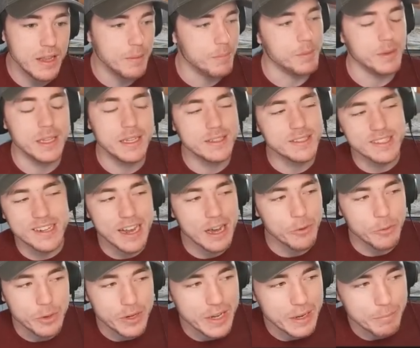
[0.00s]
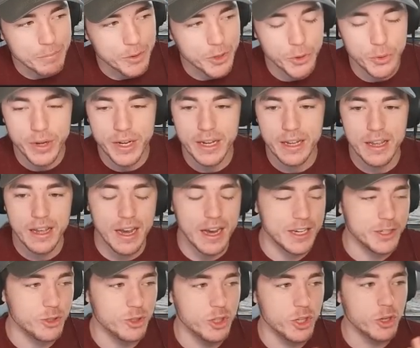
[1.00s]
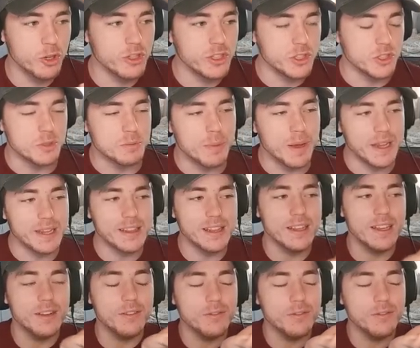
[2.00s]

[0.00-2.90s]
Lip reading: But that's not what I'm doing. I literally just pick the